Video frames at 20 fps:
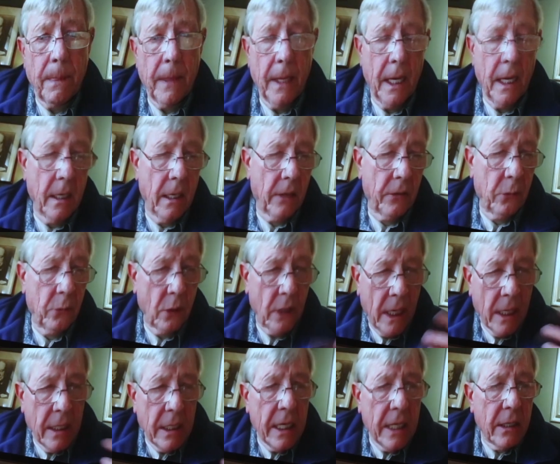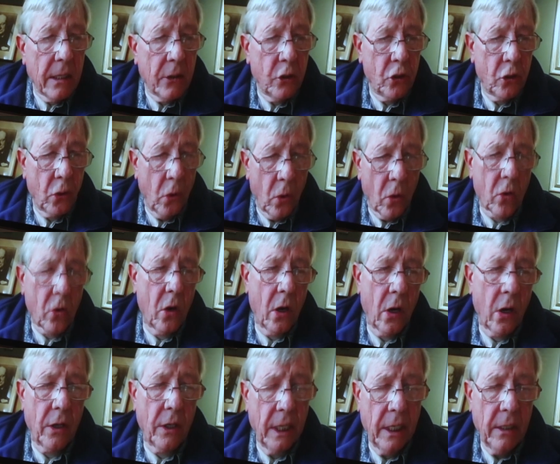And I thought I need a draw
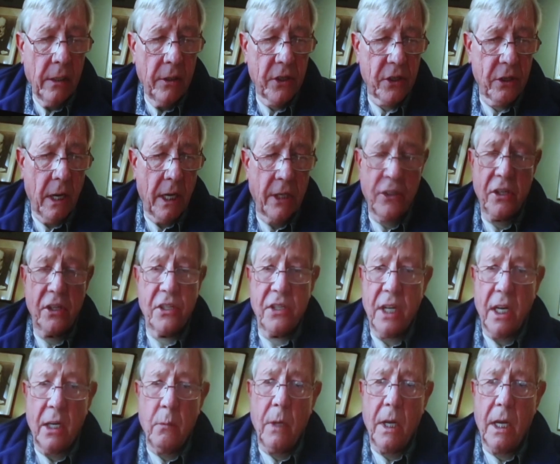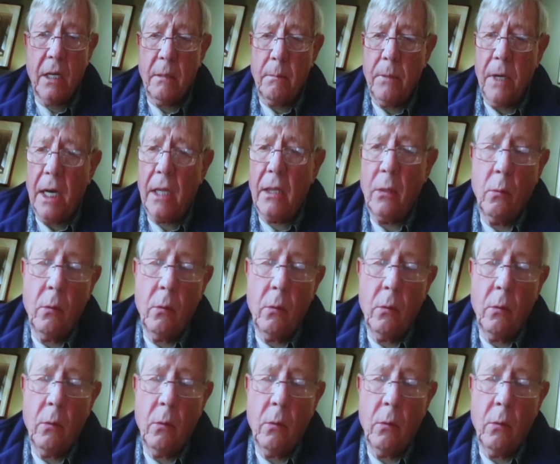card. So I just said, we're going to break the